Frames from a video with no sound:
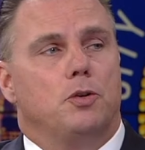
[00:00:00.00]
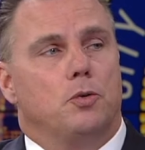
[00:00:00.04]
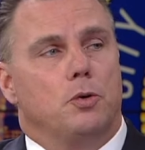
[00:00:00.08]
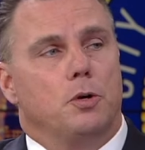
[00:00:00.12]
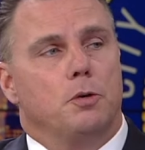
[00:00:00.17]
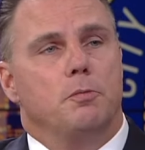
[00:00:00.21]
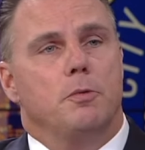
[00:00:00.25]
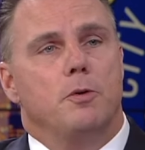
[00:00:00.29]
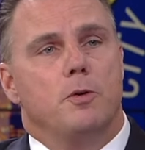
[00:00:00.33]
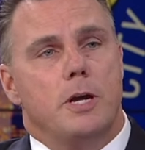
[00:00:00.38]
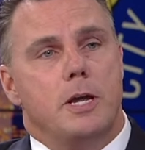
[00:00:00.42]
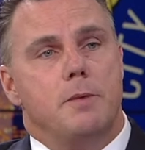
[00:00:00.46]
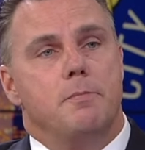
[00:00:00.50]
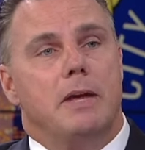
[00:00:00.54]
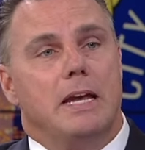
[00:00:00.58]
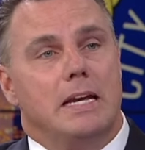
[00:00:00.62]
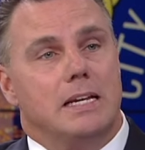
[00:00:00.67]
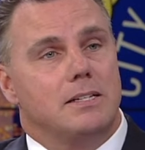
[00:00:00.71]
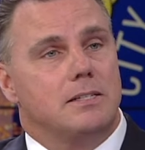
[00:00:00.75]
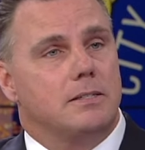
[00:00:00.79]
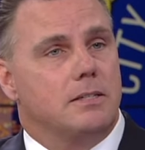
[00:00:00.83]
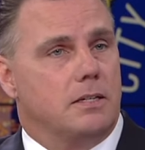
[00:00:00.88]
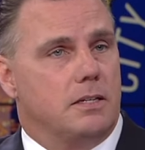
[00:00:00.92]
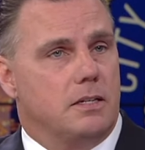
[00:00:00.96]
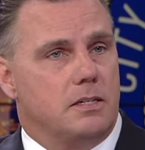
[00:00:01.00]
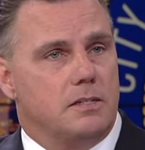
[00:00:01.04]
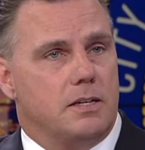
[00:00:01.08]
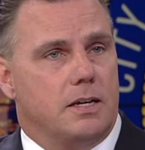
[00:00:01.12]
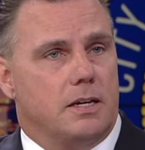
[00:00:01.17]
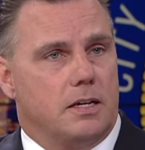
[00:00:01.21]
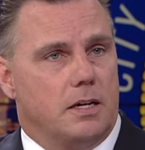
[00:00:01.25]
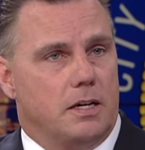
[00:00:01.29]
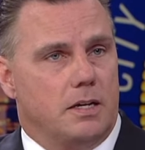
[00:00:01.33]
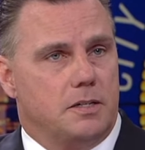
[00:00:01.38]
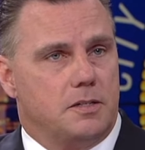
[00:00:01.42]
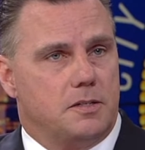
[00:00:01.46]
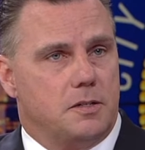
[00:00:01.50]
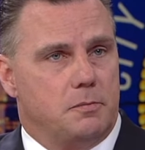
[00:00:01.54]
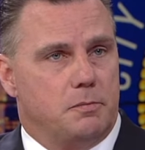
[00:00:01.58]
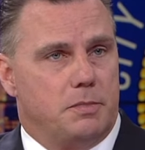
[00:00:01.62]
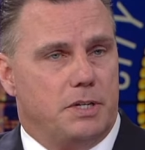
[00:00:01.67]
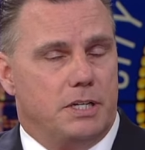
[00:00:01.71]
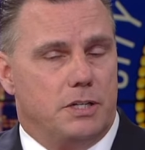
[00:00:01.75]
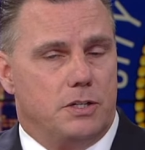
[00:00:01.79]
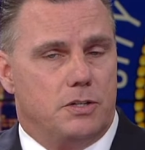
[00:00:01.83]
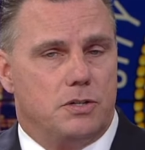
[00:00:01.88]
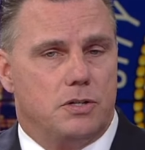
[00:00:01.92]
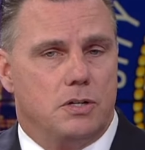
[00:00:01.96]
or remake cities like Huntington
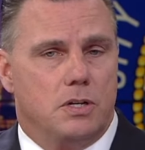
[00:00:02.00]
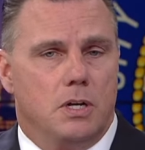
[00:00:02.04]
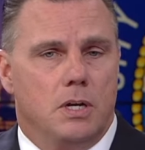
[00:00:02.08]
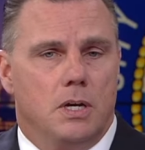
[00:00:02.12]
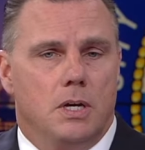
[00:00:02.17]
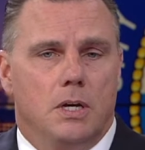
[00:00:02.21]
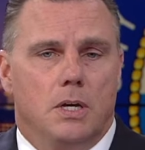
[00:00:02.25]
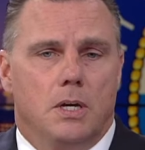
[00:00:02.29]
Beach.